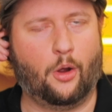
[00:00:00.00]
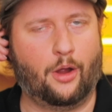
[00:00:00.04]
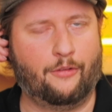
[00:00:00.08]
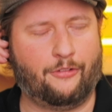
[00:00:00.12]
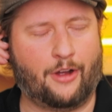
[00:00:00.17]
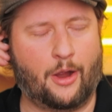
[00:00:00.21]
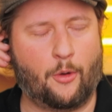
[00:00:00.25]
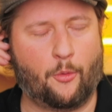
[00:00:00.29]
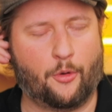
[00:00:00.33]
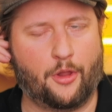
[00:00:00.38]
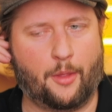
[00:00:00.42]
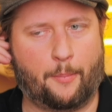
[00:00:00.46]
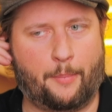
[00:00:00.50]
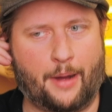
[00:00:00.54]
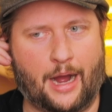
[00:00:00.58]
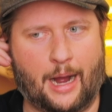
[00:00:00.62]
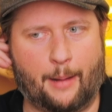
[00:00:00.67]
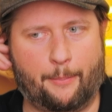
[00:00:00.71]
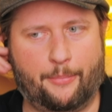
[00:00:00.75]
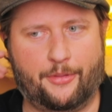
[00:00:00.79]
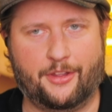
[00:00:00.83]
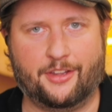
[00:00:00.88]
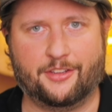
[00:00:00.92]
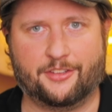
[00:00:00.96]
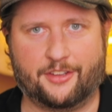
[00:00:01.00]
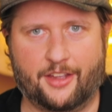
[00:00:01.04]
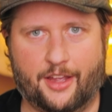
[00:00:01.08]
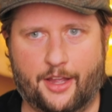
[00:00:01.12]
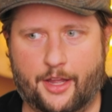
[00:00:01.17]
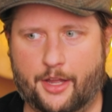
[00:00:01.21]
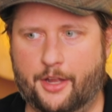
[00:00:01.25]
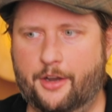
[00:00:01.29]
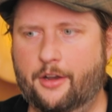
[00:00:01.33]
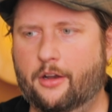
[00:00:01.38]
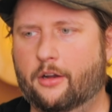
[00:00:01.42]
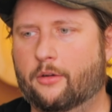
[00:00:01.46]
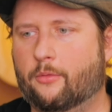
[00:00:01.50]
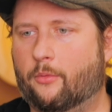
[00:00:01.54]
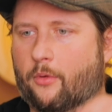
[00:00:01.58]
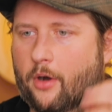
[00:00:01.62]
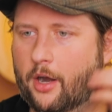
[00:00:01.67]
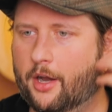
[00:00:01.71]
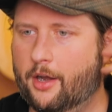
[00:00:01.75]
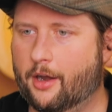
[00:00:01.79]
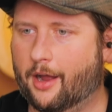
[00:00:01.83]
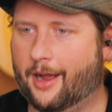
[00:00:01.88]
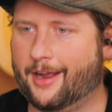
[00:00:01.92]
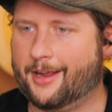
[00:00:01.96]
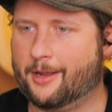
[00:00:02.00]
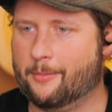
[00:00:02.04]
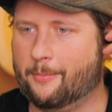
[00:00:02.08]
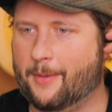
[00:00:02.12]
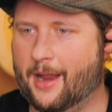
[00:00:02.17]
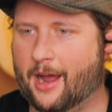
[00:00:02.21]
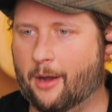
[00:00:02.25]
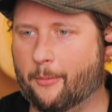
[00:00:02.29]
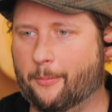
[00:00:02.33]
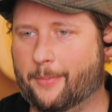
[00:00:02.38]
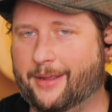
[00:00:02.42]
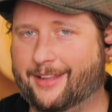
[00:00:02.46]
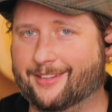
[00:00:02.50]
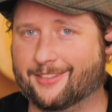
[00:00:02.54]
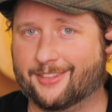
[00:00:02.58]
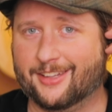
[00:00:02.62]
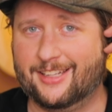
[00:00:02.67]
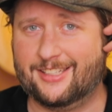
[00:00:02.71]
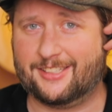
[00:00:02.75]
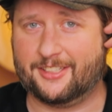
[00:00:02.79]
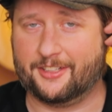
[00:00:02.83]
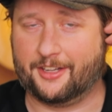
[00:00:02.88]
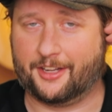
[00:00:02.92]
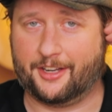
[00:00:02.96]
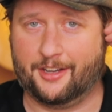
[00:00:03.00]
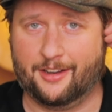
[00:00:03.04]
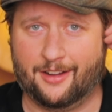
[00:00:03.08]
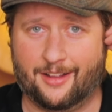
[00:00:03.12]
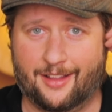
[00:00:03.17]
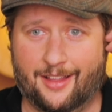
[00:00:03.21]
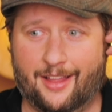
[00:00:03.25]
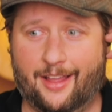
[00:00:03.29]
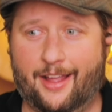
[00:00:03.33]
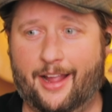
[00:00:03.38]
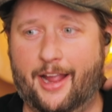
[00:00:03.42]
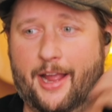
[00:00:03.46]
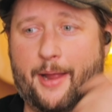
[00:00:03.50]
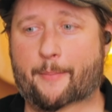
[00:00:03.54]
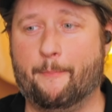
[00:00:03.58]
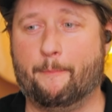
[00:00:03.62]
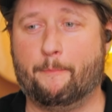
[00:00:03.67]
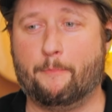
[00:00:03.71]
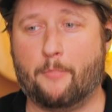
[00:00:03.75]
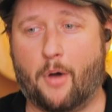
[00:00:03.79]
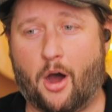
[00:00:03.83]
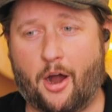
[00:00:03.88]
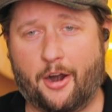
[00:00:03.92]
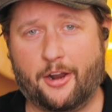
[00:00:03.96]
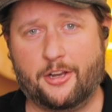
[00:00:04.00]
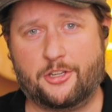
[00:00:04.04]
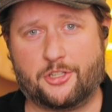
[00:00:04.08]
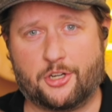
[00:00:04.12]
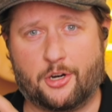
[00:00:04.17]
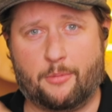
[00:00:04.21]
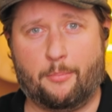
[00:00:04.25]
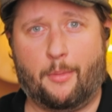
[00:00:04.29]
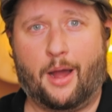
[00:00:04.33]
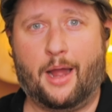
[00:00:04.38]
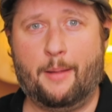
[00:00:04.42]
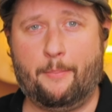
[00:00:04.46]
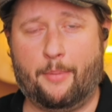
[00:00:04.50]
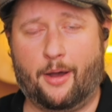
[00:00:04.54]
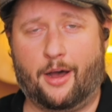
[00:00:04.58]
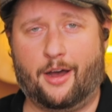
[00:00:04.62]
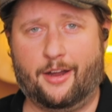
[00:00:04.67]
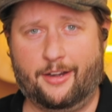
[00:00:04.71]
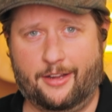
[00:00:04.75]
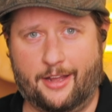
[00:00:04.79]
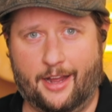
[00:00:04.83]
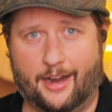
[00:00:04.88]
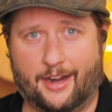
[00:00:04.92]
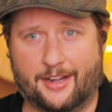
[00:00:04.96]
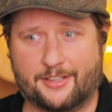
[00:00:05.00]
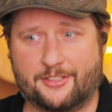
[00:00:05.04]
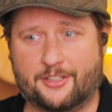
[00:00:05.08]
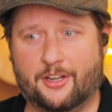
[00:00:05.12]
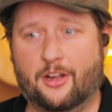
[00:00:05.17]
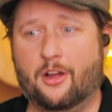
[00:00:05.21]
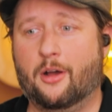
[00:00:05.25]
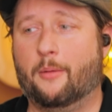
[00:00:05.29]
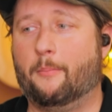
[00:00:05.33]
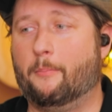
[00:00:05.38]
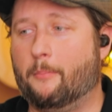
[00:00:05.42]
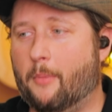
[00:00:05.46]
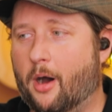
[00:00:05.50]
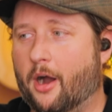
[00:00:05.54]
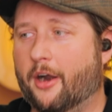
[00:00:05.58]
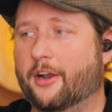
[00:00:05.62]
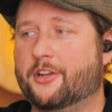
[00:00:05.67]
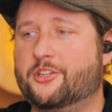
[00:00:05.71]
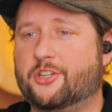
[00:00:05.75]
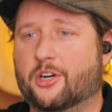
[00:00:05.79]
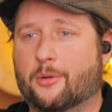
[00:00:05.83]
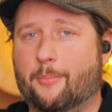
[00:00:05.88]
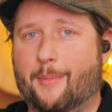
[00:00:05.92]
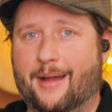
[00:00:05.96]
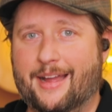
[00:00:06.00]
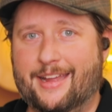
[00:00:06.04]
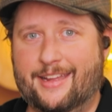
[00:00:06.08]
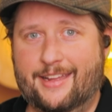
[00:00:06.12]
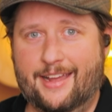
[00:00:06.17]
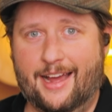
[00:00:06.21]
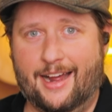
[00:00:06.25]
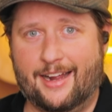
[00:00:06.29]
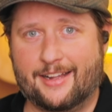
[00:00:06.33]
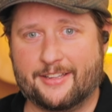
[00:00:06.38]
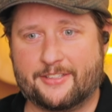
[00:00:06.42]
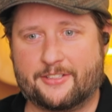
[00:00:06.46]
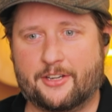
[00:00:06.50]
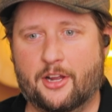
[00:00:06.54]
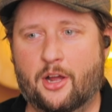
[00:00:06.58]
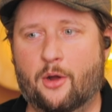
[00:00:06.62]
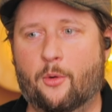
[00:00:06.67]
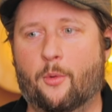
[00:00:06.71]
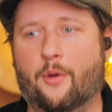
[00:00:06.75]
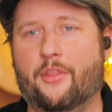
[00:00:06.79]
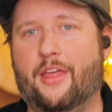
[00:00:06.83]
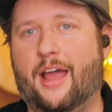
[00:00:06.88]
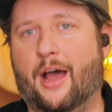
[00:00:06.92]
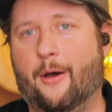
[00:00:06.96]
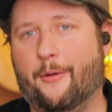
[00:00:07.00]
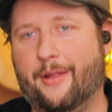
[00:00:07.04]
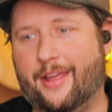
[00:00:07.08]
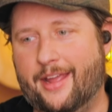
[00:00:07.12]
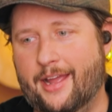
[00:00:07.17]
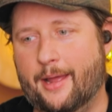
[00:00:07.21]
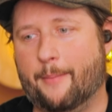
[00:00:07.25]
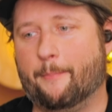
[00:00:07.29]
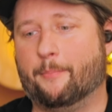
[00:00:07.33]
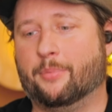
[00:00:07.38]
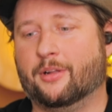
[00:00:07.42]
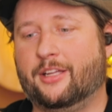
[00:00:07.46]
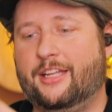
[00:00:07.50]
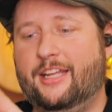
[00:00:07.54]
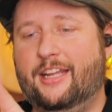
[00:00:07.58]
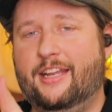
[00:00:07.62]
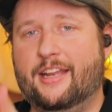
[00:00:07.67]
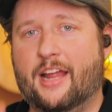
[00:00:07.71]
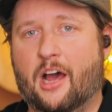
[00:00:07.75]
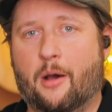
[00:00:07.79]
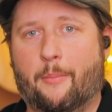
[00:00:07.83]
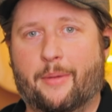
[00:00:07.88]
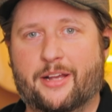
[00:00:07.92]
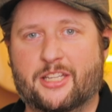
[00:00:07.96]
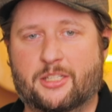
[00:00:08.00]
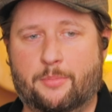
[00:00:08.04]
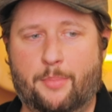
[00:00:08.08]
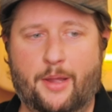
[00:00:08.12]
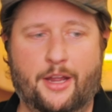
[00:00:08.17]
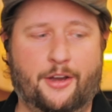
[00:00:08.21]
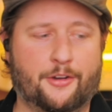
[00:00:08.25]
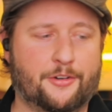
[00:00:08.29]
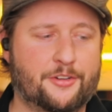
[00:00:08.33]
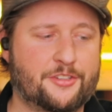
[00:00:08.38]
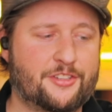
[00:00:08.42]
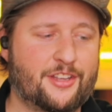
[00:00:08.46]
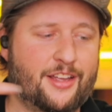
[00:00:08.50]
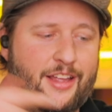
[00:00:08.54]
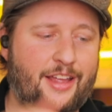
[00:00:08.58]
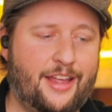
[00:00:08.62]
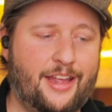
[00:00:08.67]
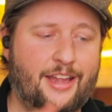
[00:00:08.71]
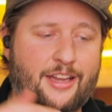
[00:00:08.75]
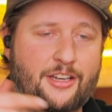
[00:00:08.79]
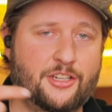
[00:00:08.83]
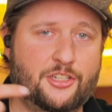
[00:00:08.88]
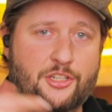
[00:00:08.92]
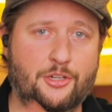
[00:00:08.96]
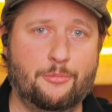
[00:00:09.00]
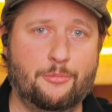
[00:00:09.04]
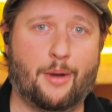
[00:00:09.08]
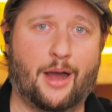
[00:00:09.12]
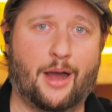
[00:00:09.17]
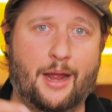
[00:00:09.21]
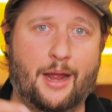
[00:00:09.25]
if I were to pop these in, right, I could now be listening and monitor my podcast, monitor my guest without it bleeding out my speakers into my